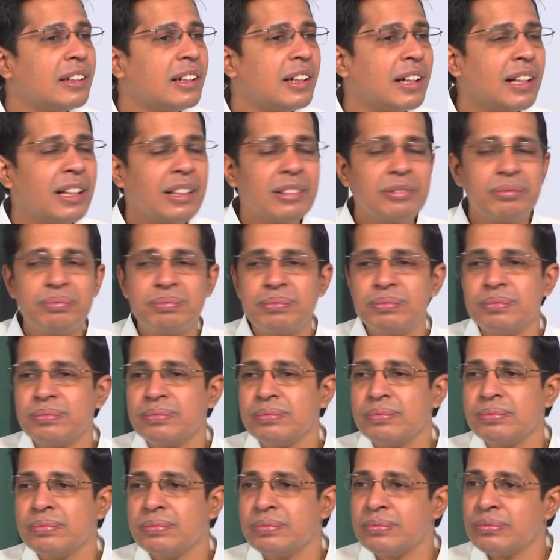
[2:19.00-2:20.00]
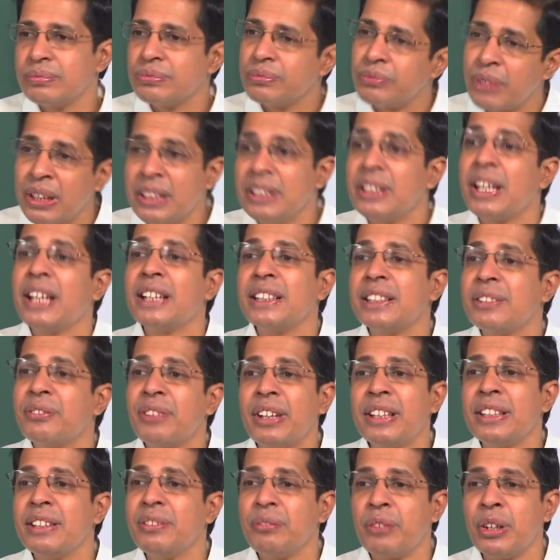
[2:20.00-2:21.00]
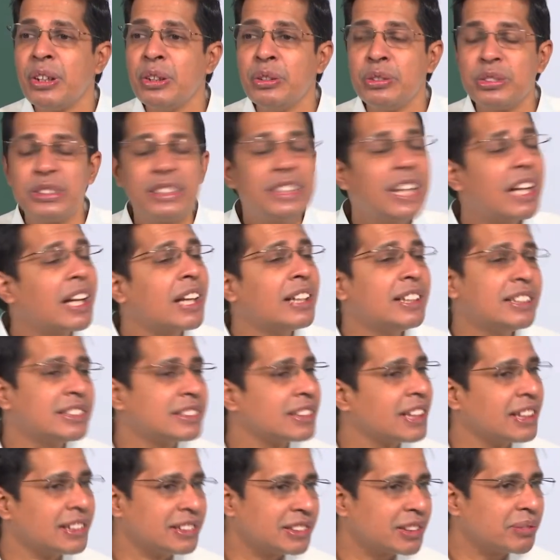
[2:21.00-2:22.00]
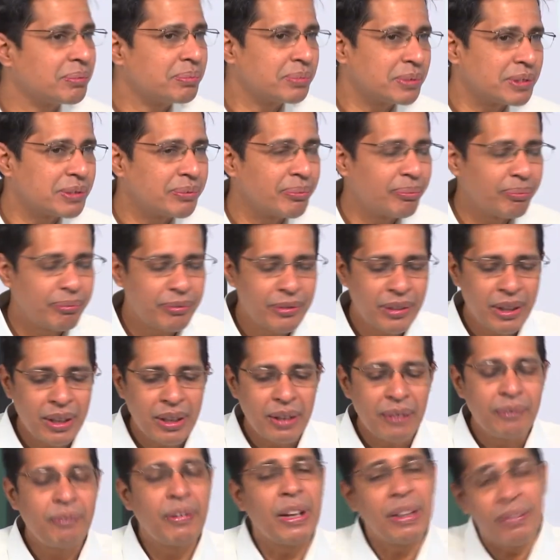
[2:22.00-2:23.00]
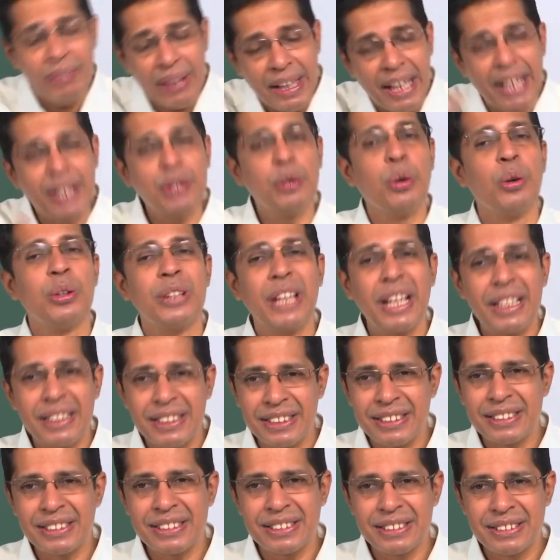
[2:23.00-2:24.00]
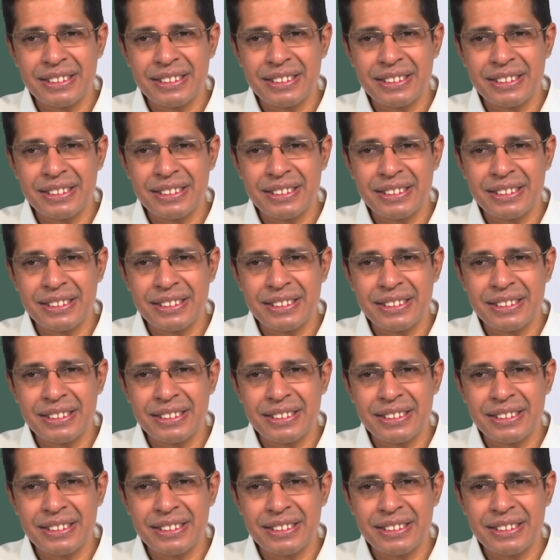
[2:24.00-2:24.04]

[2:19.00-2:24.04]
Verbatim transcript: uh, when, when, when you see a conditional jump. When will I know that?